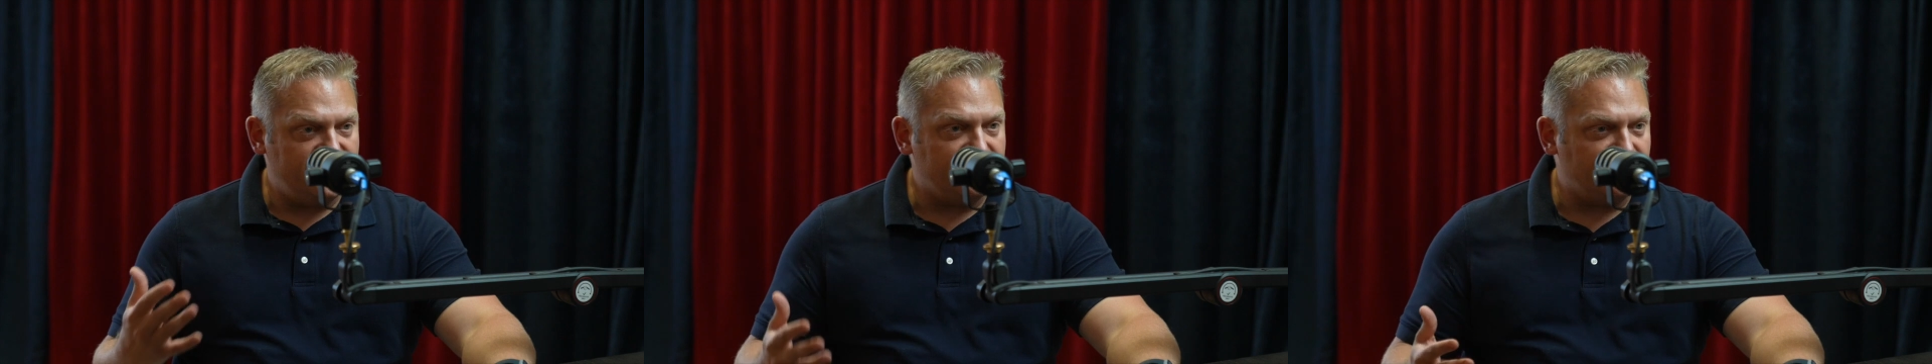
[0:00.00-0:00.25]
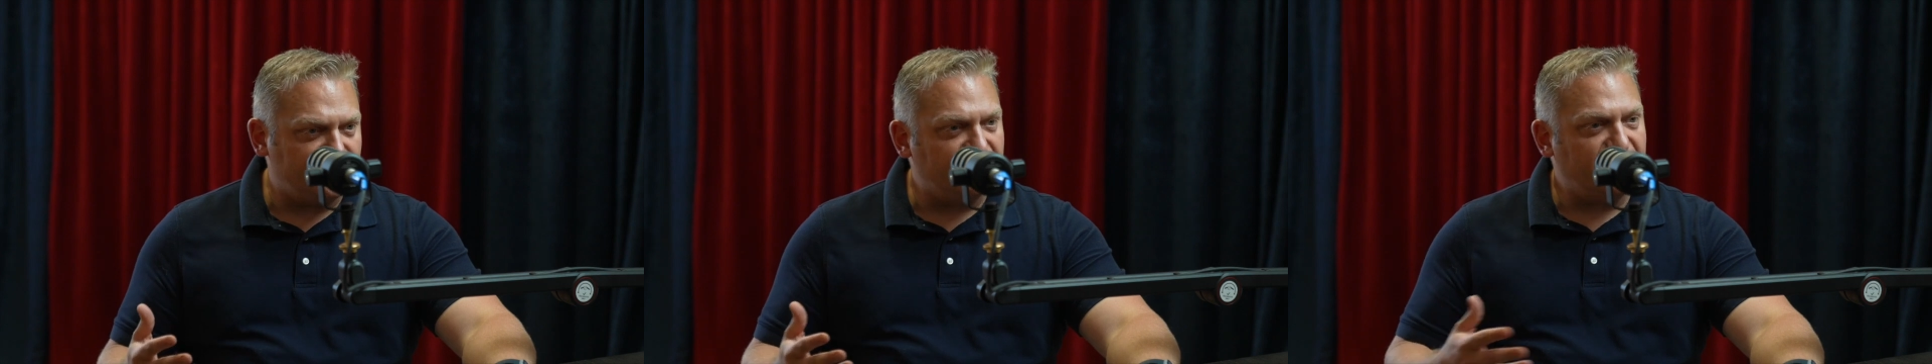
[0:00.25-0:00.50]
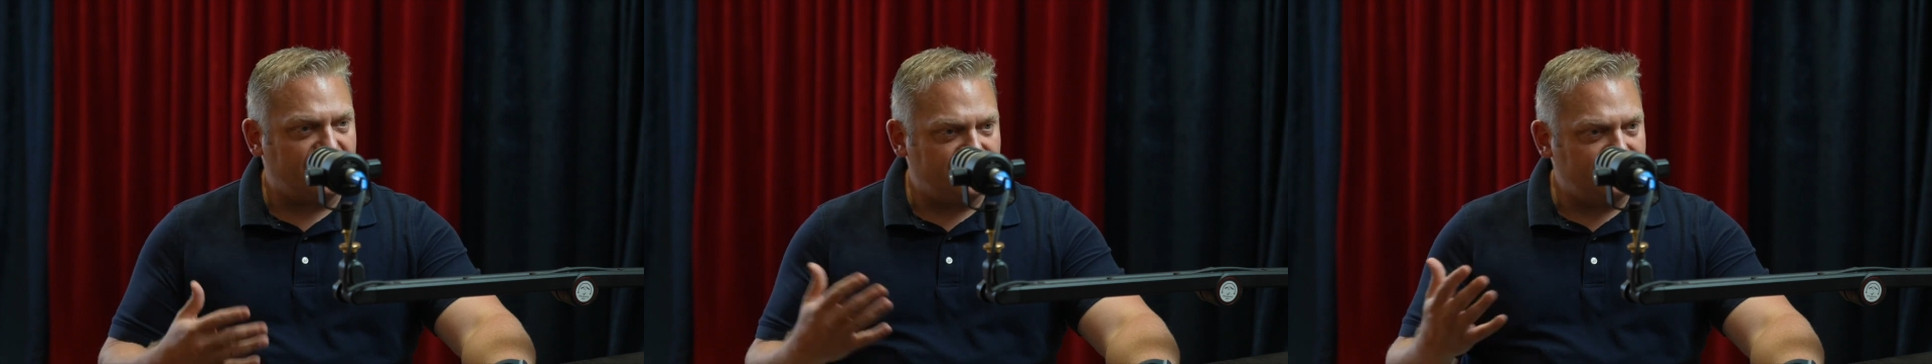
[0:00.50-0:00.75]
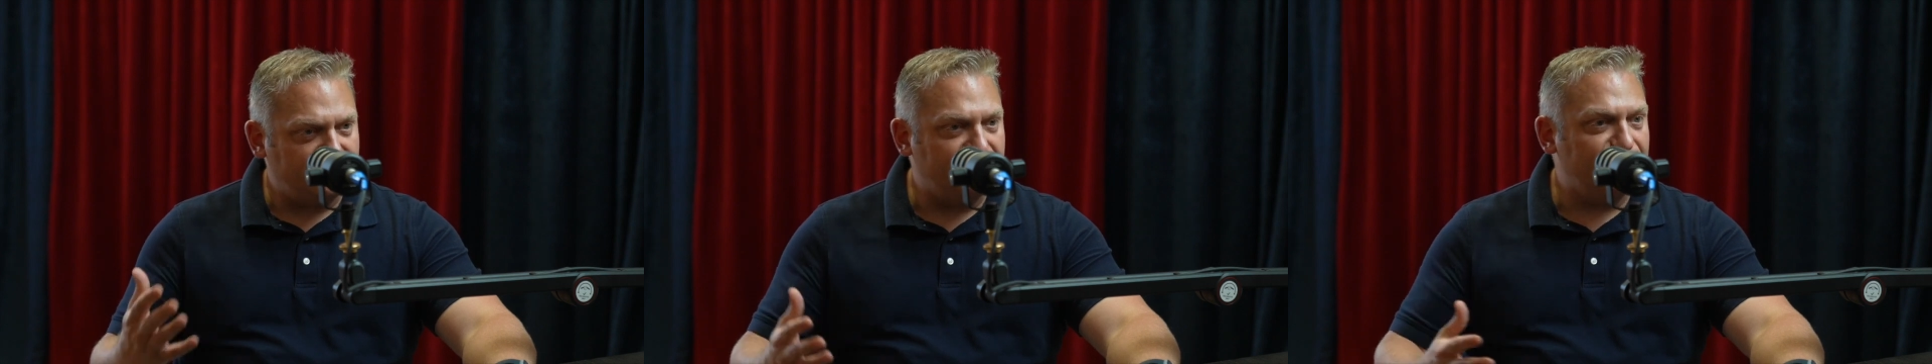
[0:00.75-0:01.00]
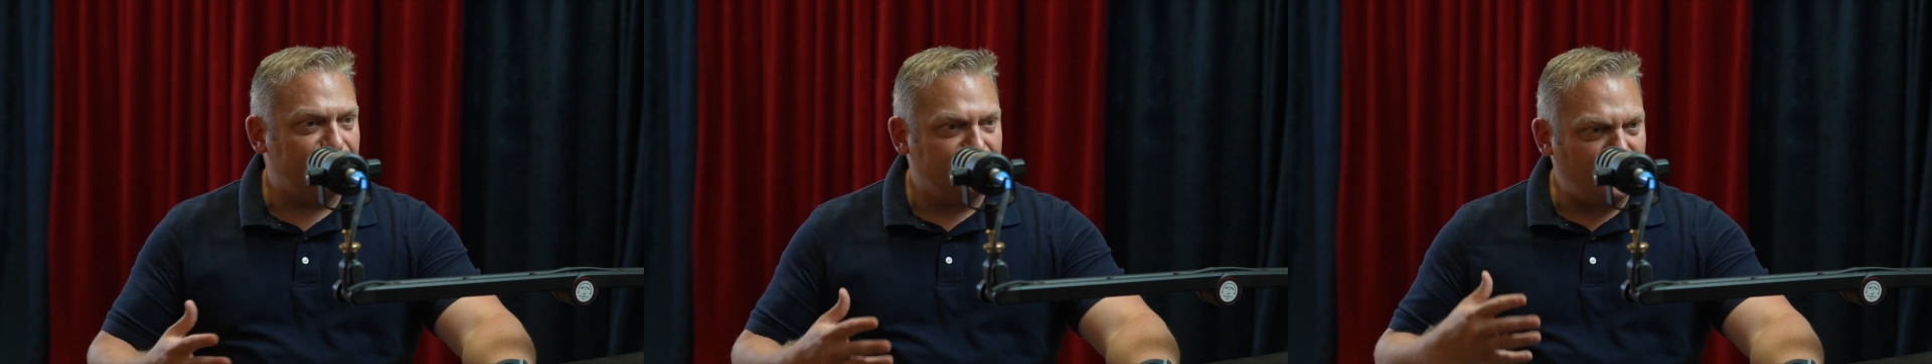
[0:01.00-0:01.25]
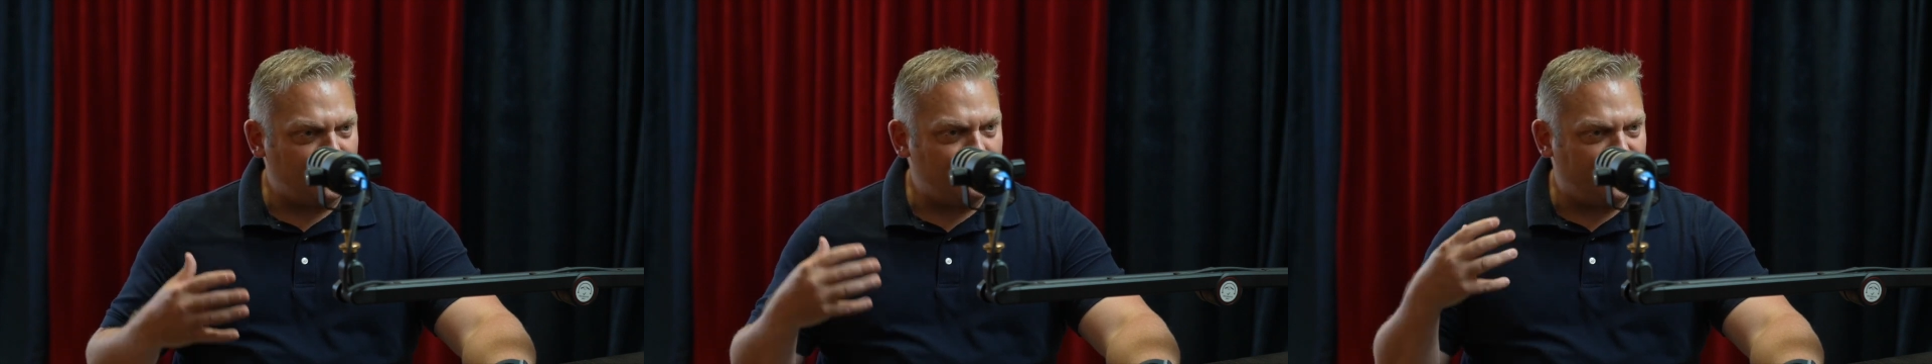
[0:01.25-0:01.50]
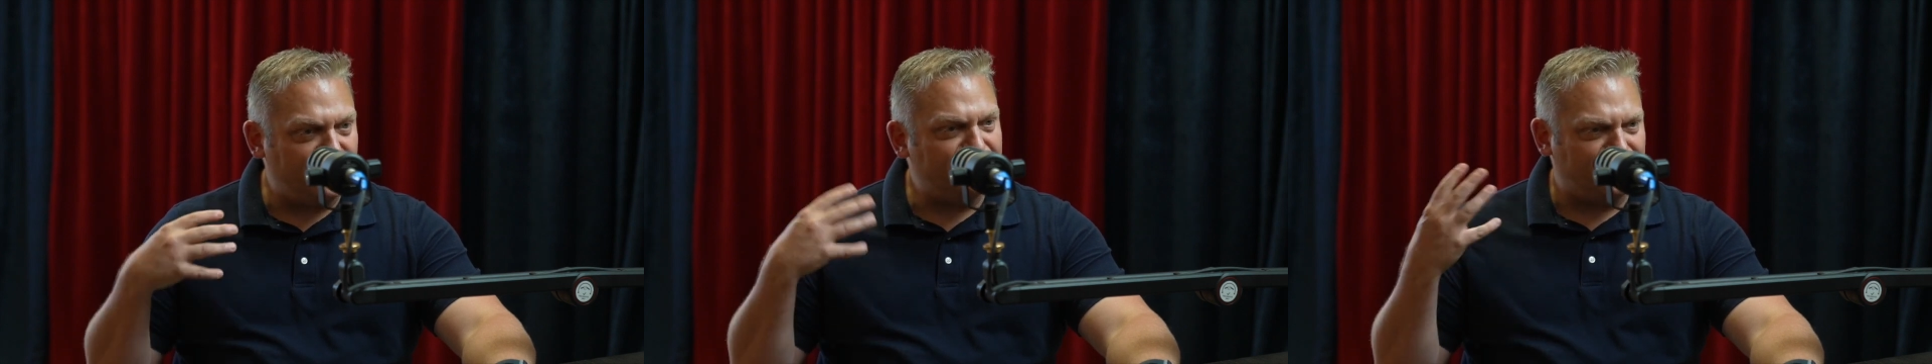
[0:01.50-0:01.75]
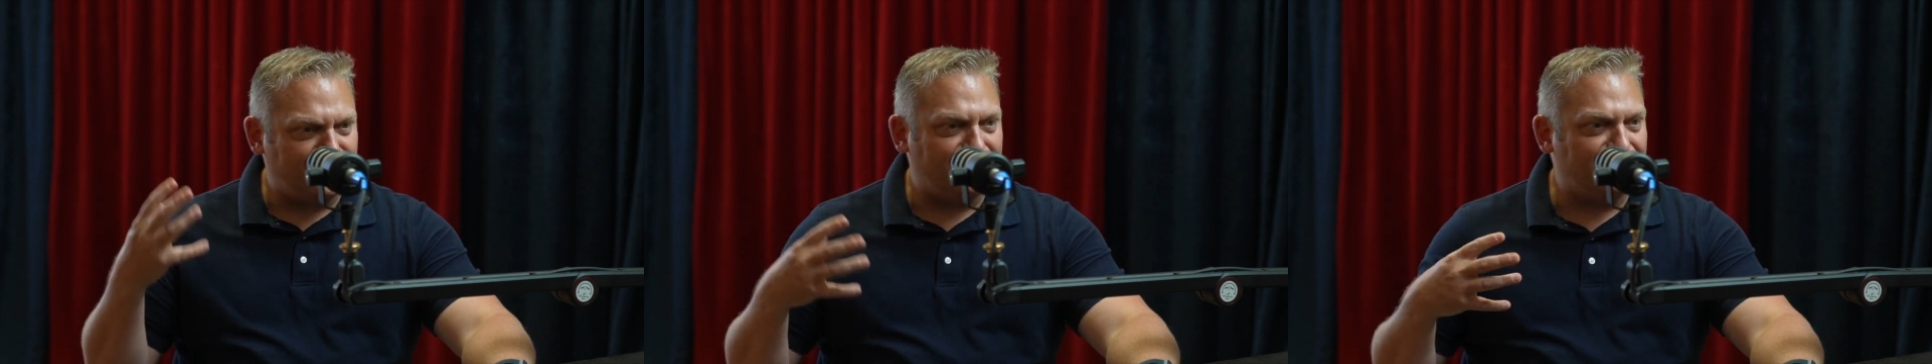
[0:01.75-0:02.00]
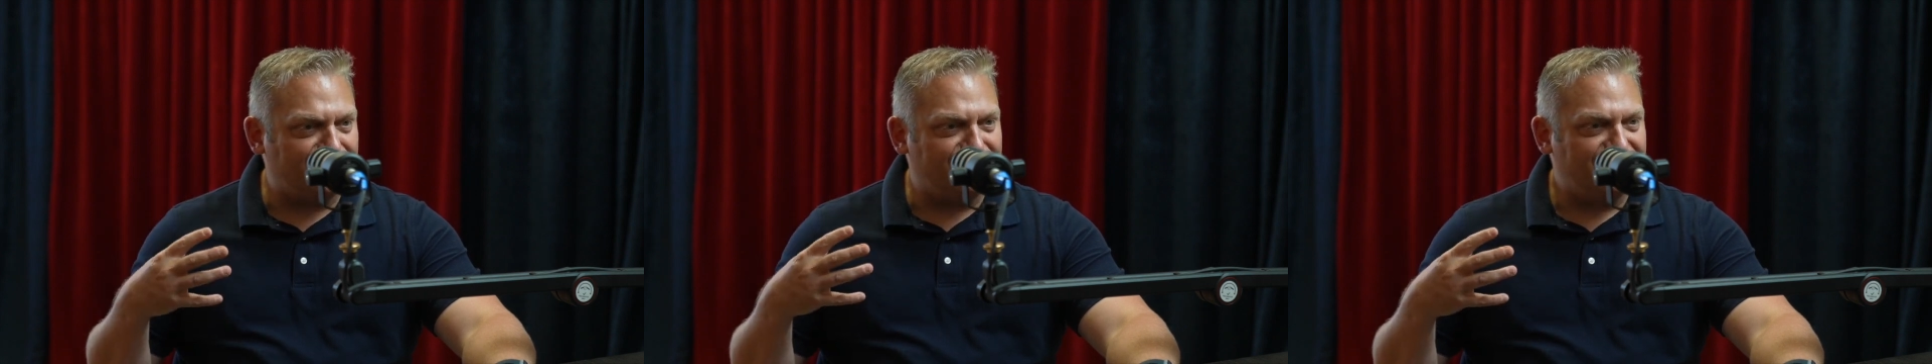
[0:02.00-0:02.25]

years and kind of built her.